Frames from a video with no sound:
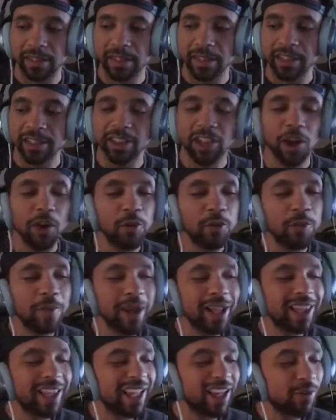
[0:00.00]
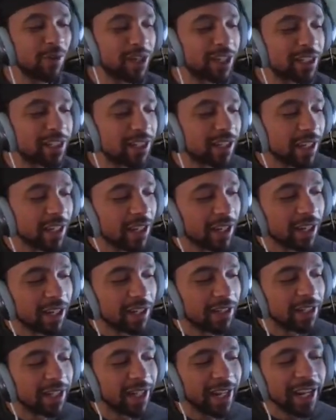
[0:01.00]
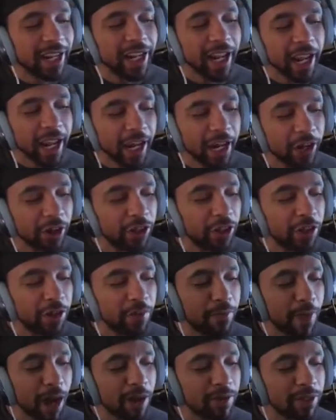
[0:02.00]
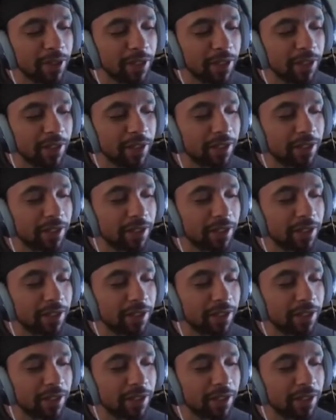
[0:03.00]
so, my thing was, did he hear them moaning?